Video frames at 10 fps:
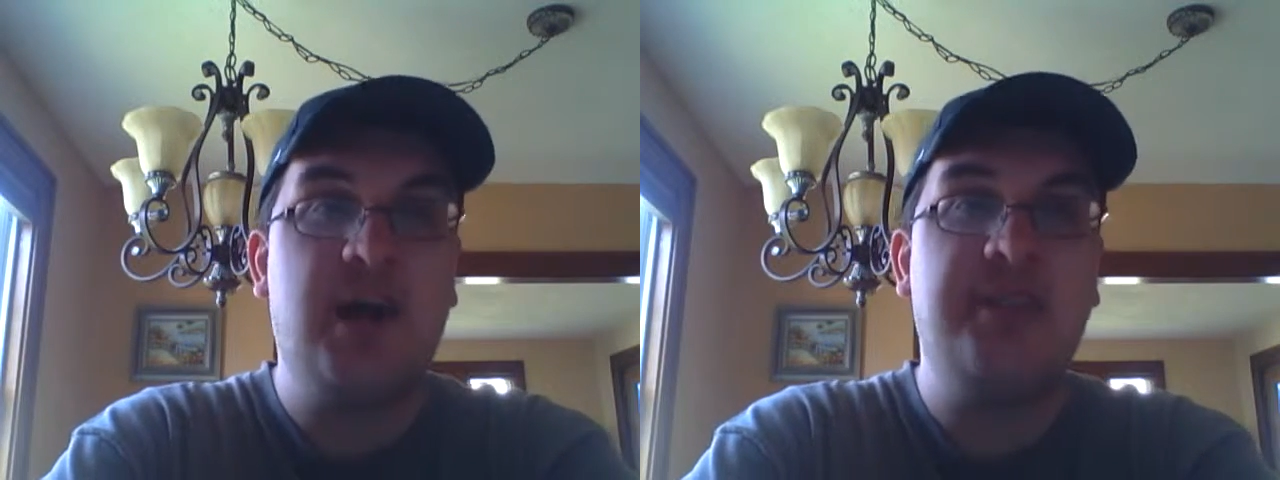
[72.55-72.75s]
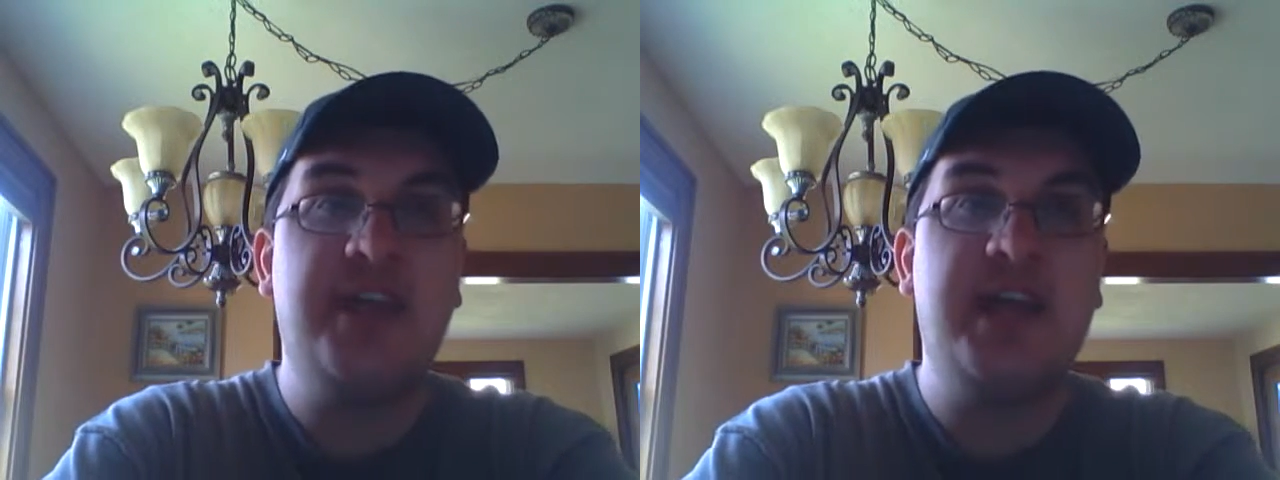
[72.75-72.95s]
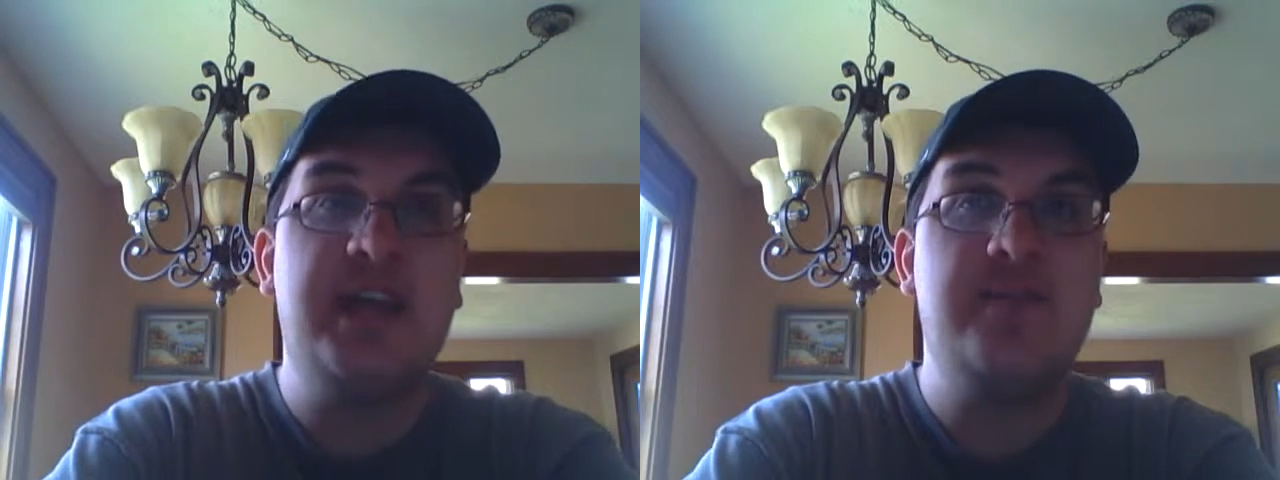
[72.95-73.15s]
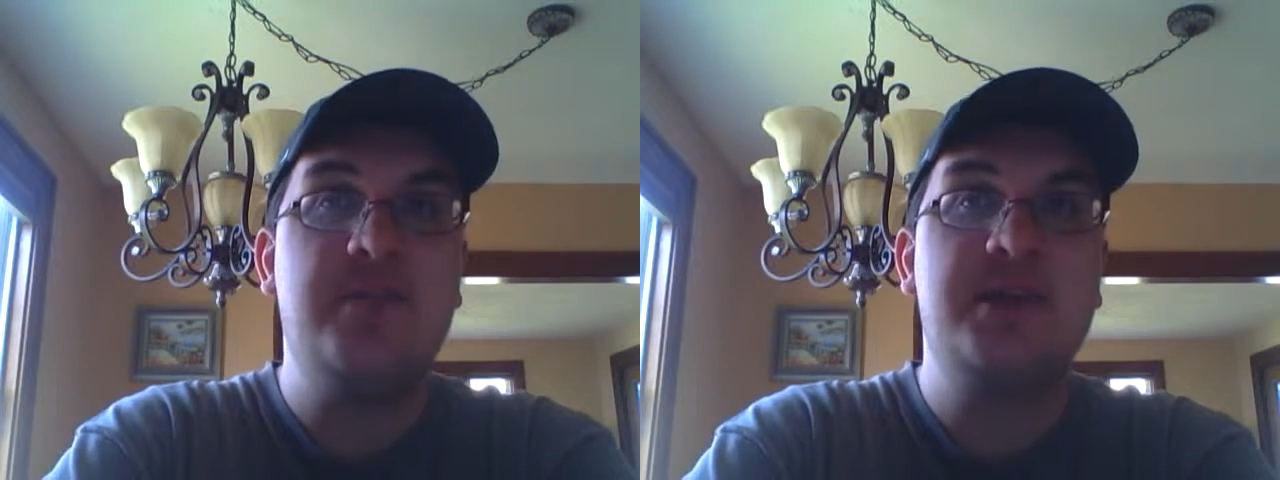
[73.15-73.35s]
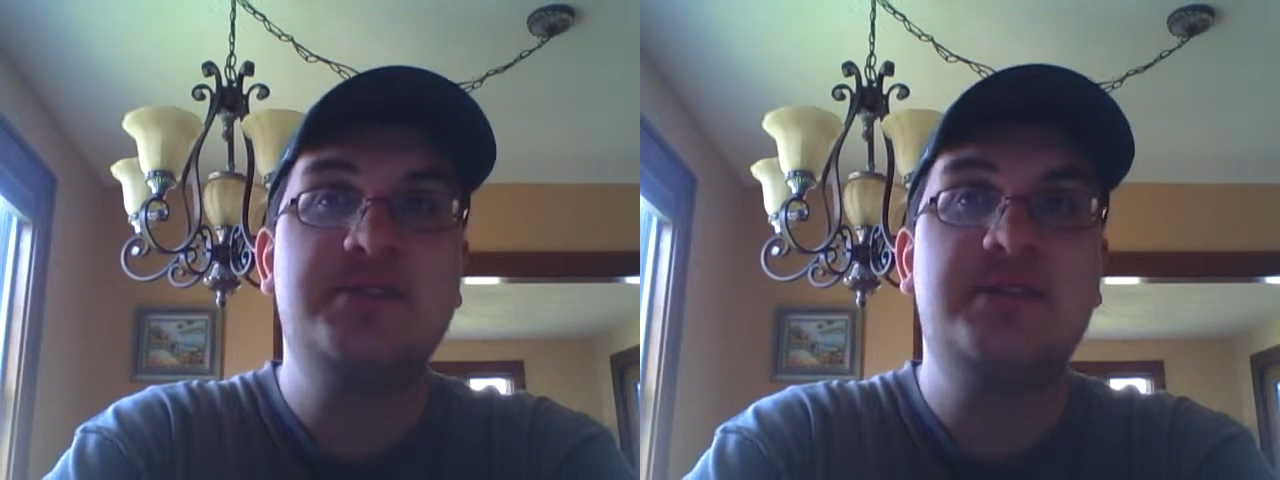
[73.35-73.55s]
I think he
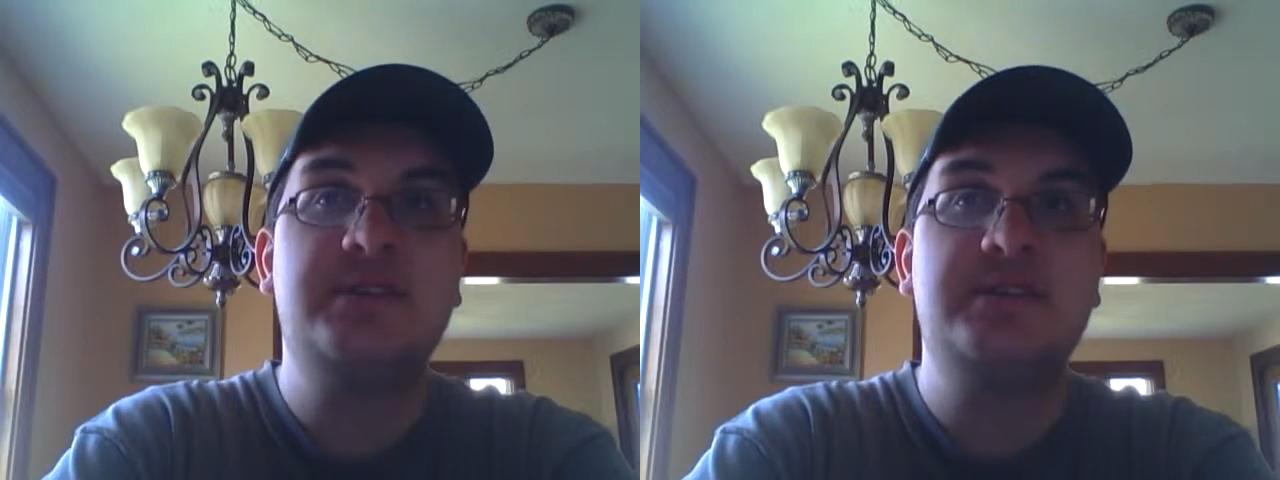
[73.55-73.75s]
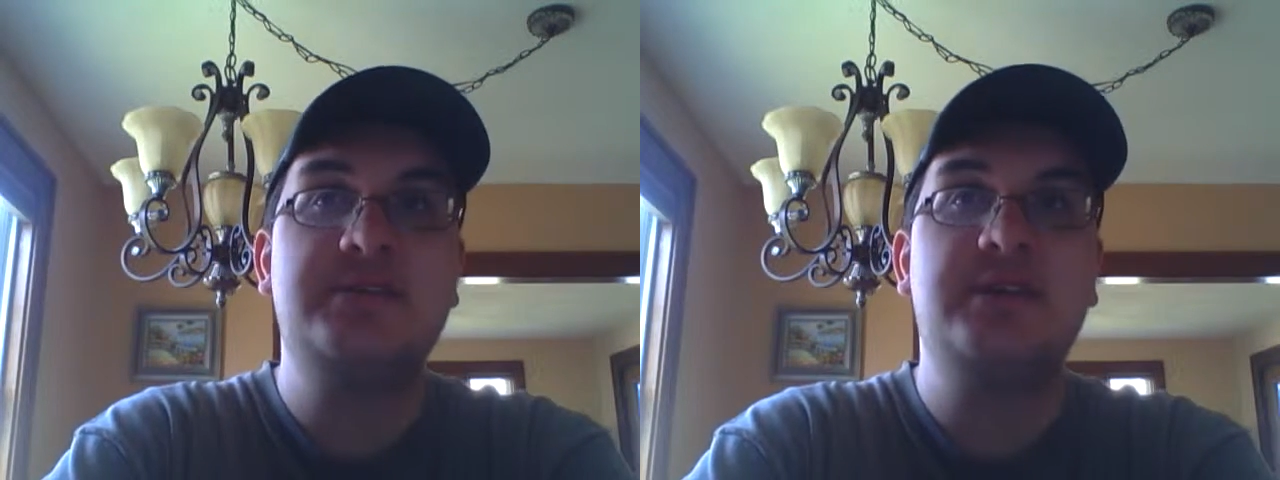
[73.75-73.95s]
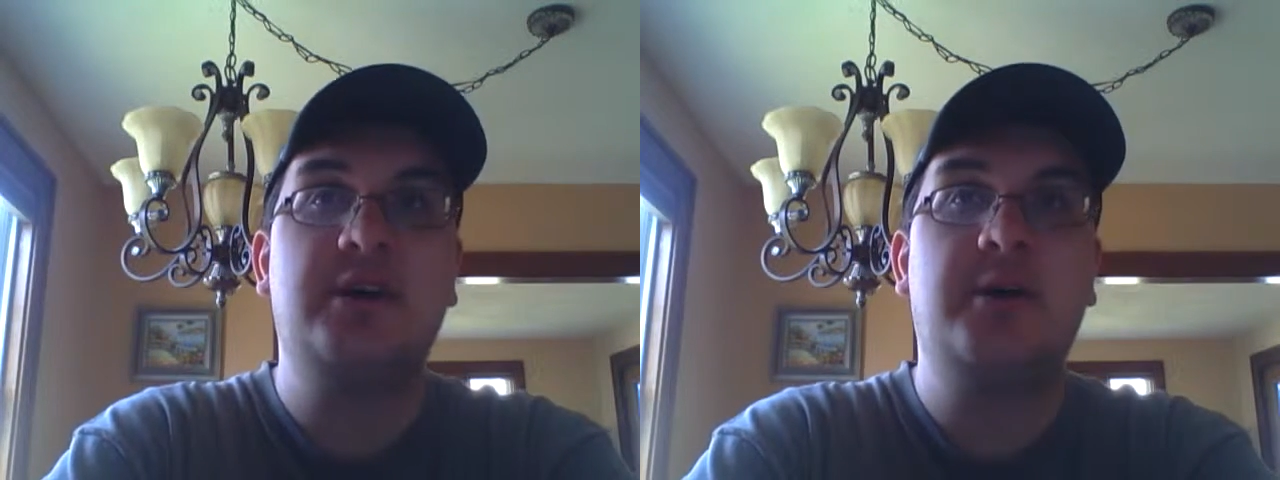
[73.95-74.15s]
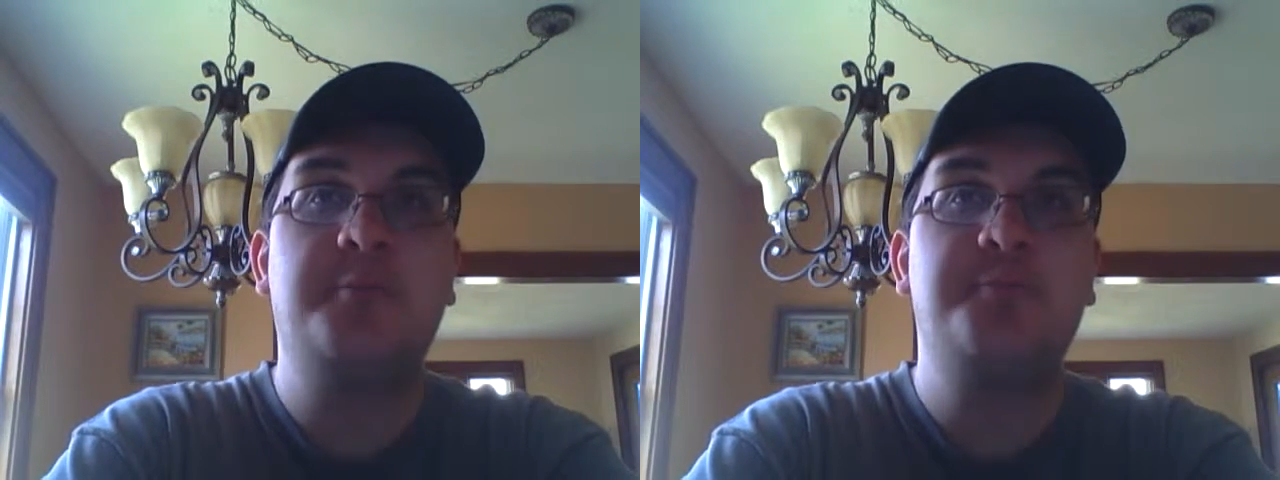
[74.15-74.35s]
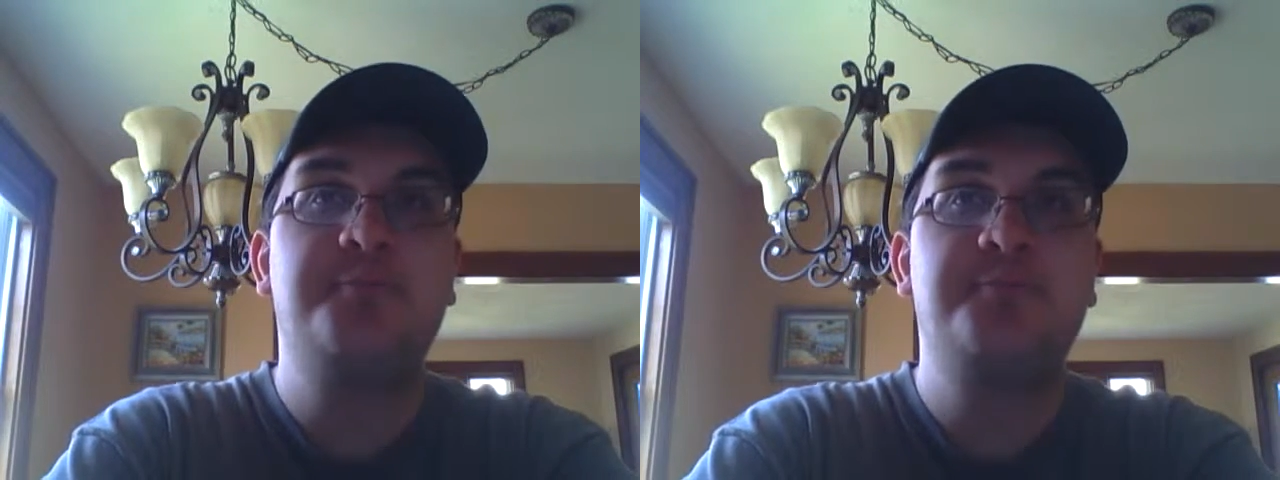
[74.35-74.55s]
misses
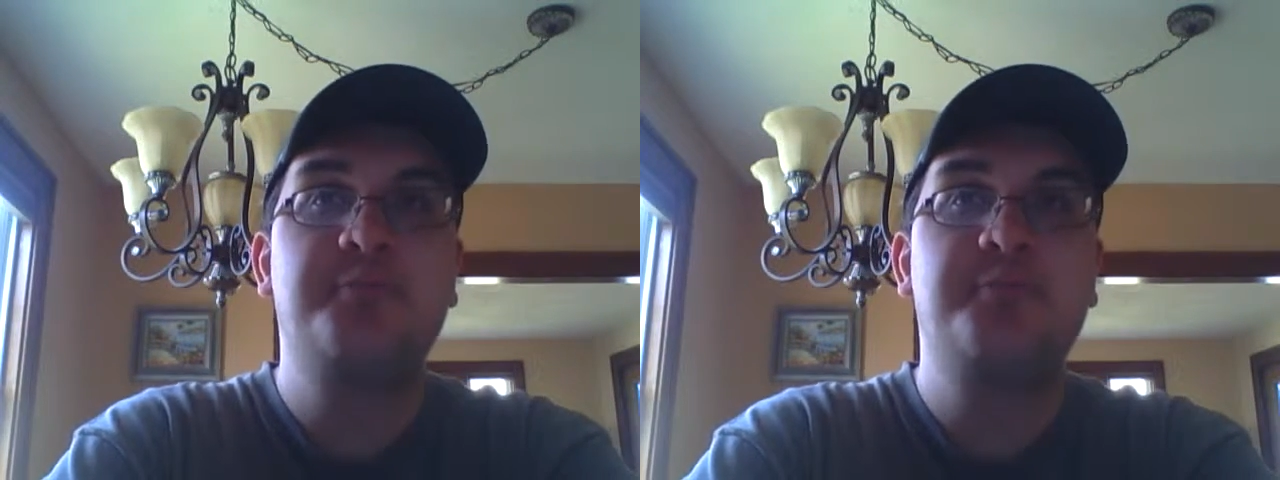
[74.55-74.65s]
the